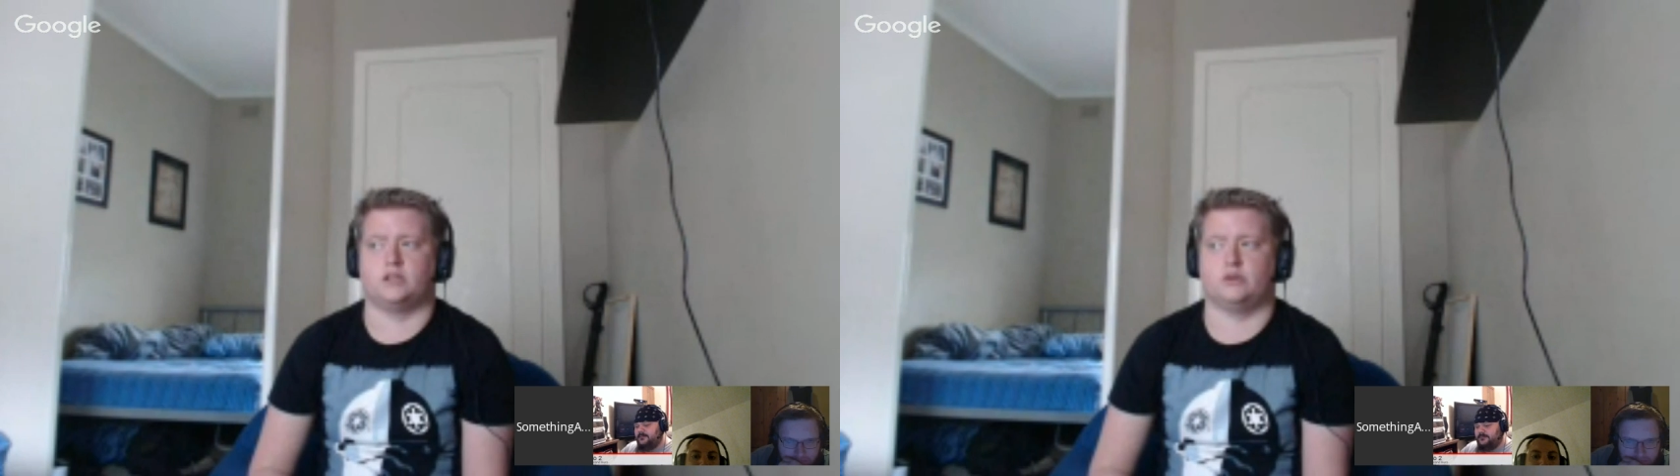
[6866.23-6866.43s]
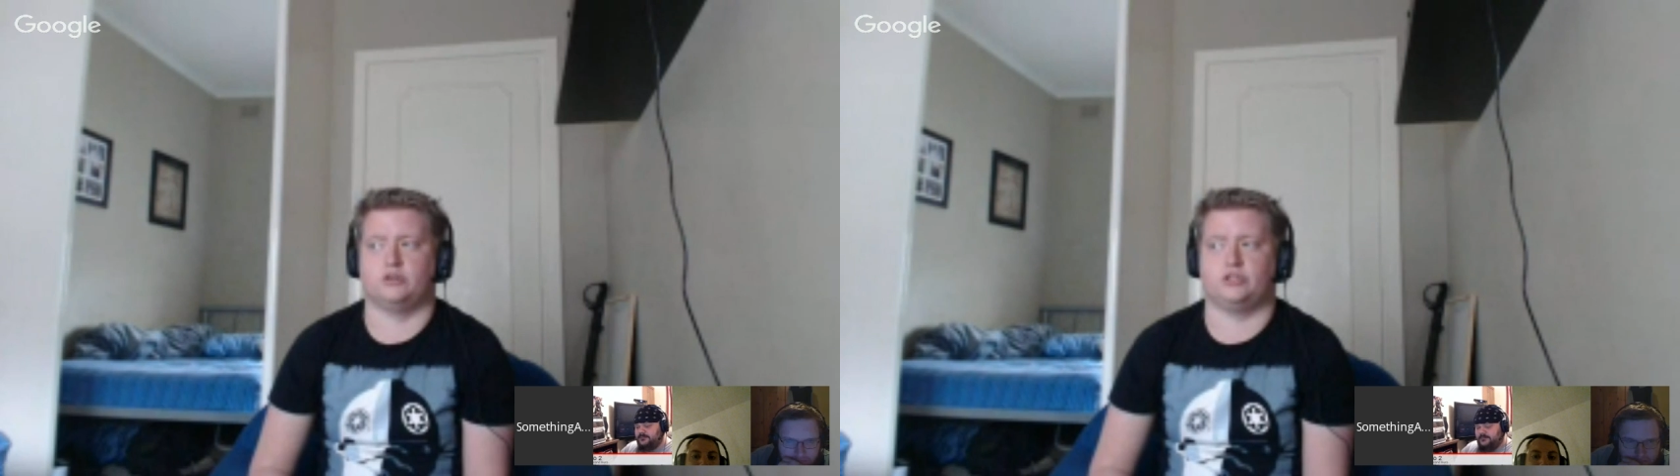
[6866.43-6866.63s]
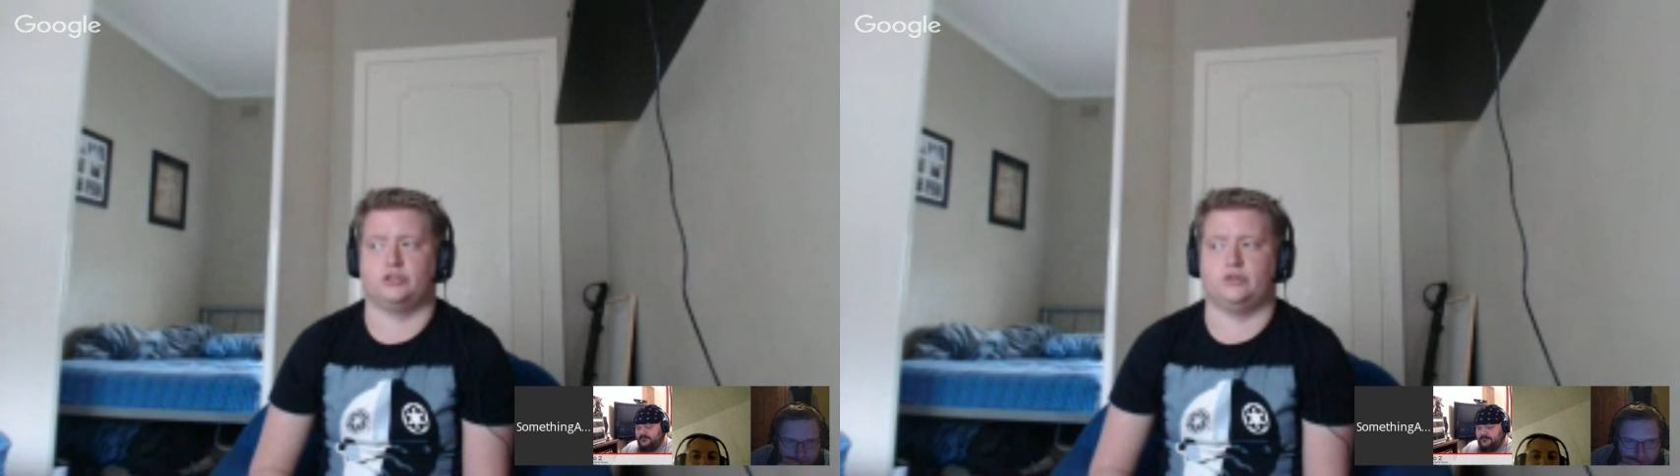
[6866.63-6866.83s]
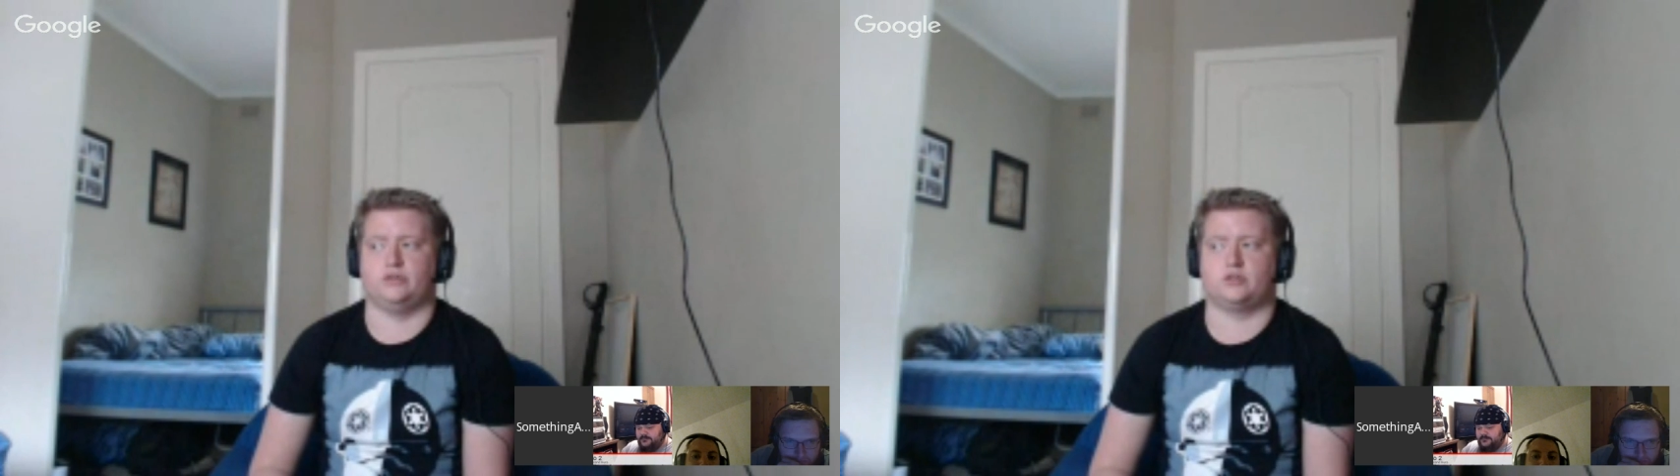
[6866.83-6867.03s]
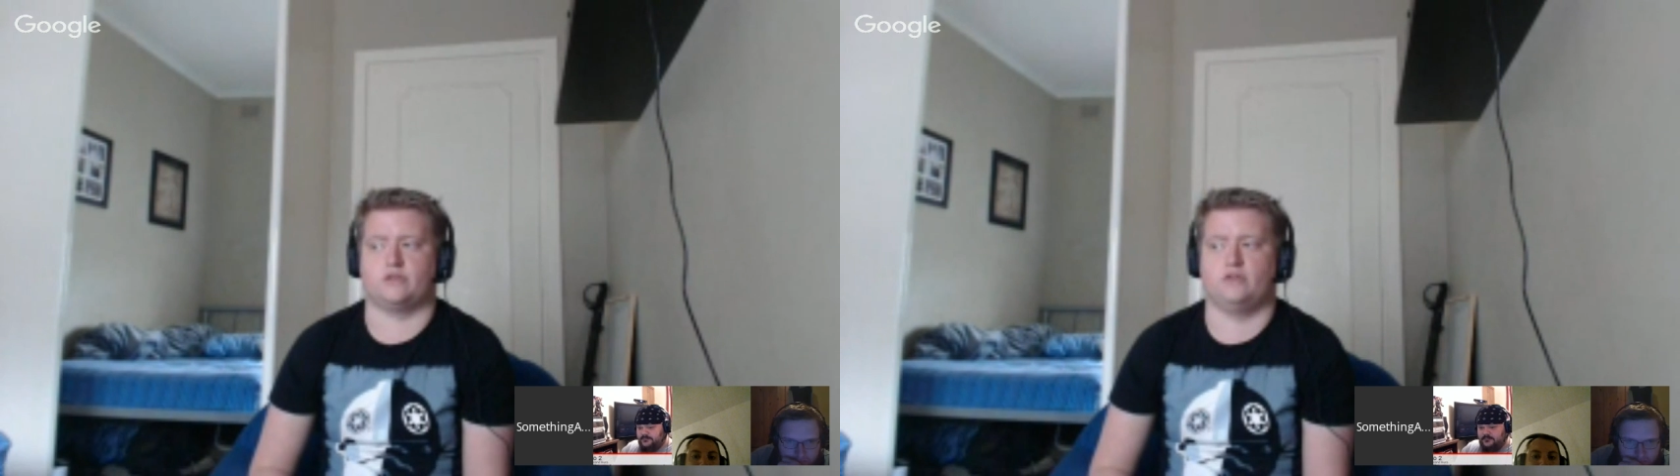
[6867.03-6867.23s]
So what would you
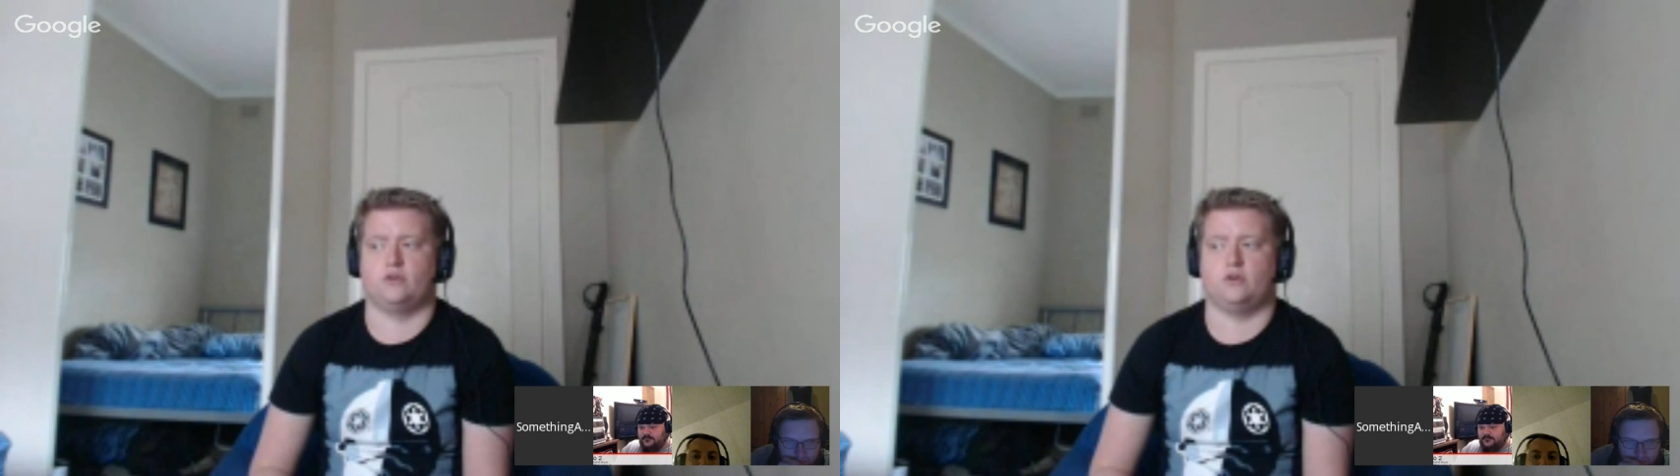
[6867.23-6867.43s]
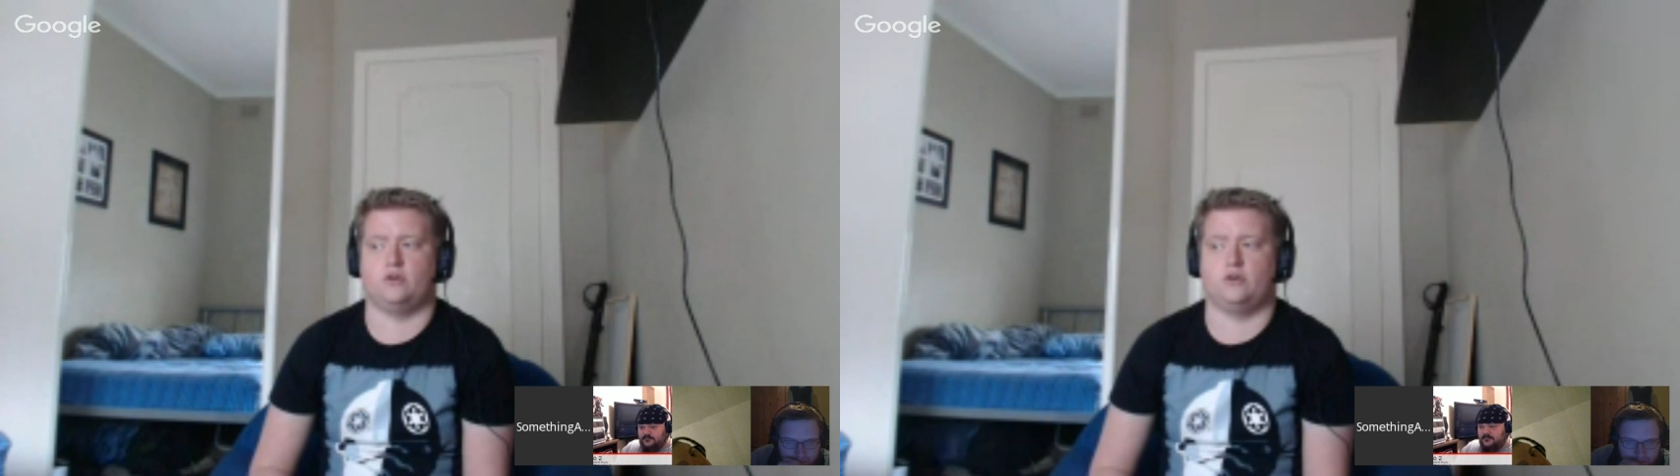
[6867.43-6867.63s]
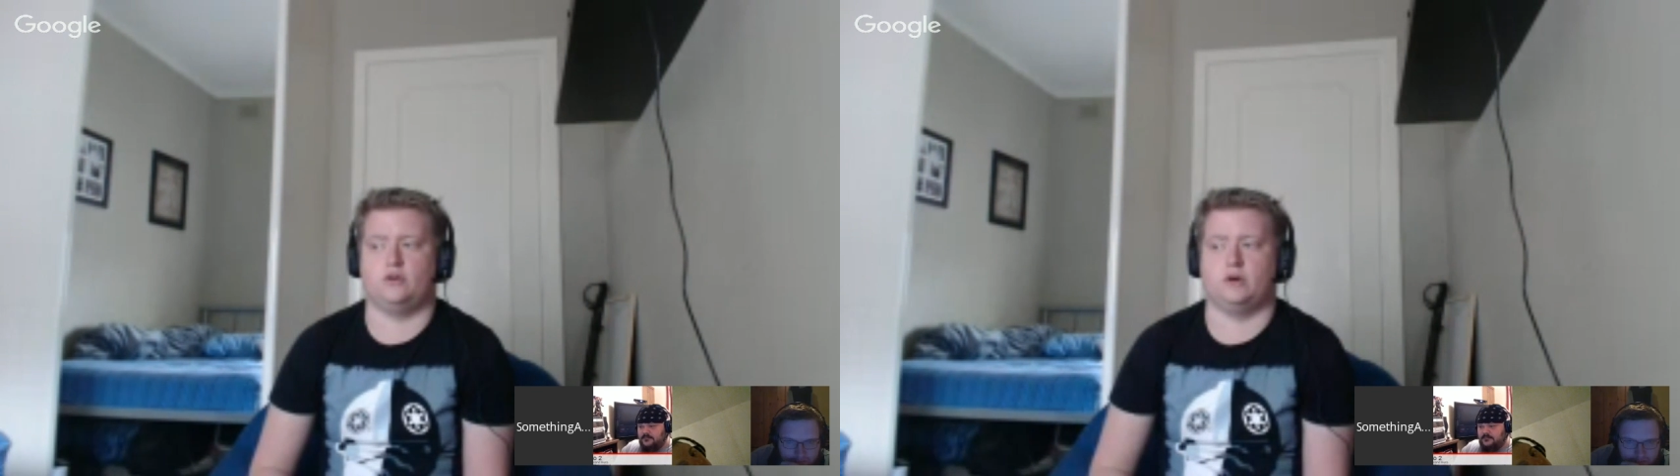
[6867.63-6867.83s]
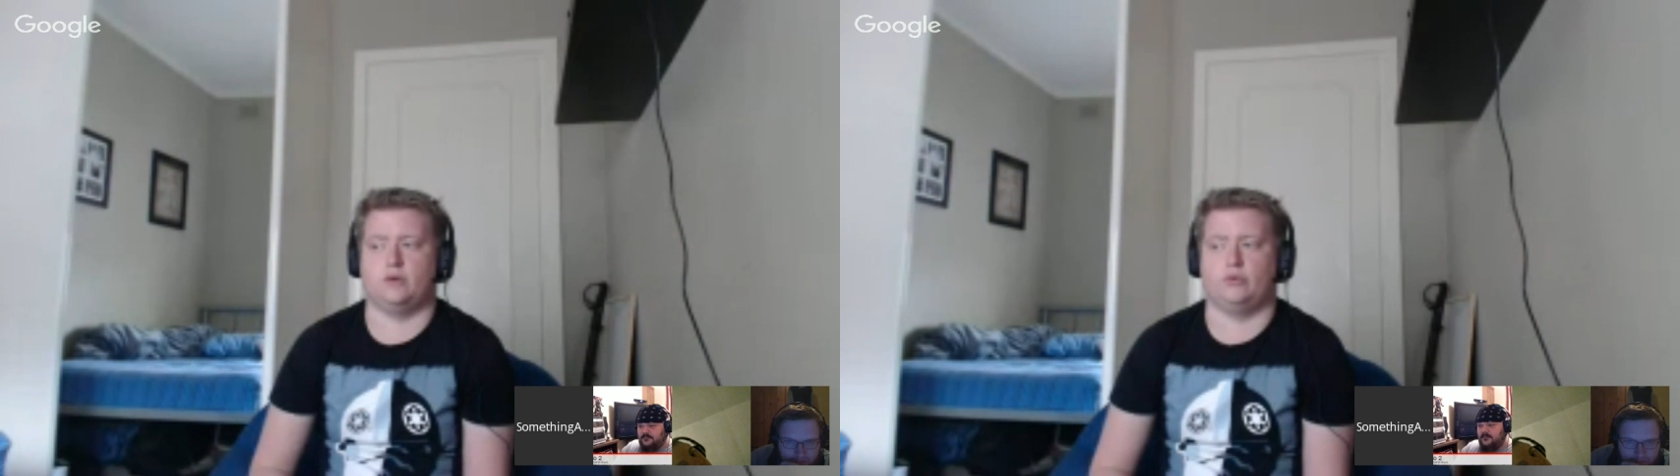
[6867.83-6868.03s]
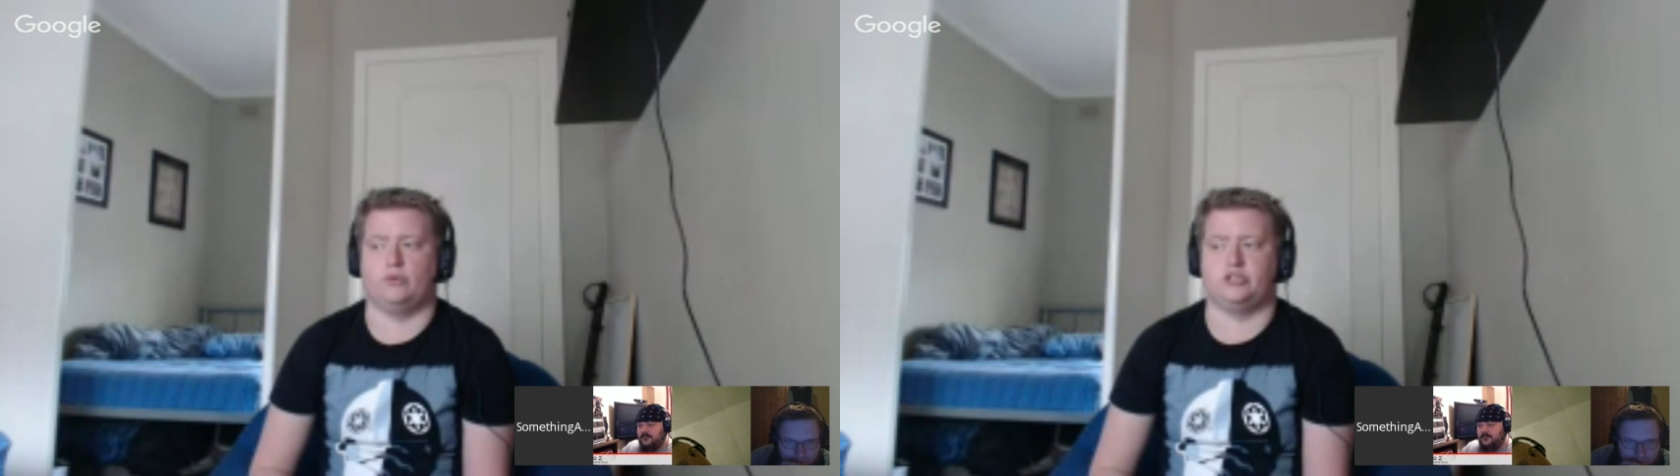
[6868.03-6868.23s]

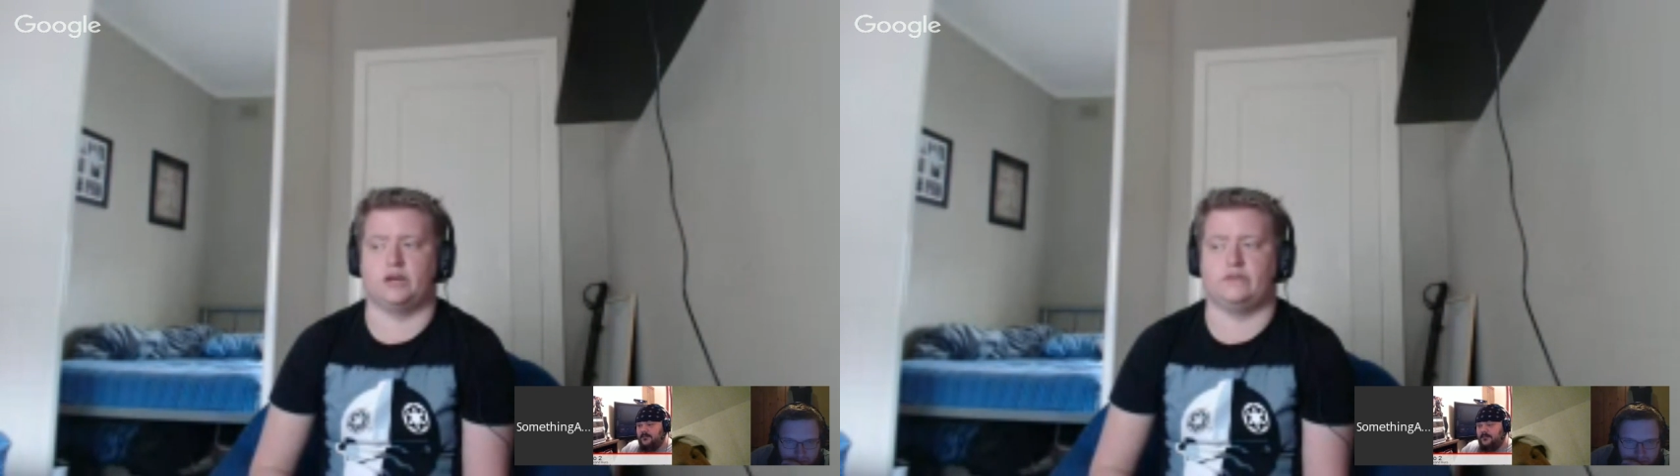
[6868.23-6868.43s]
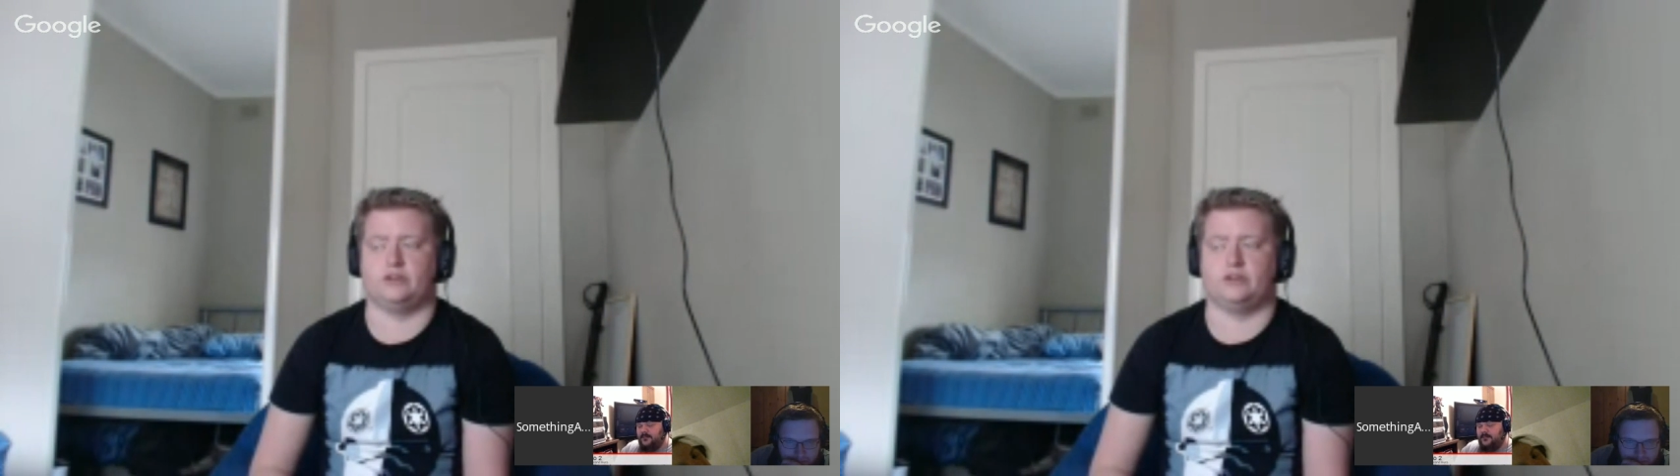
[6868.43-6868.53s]
get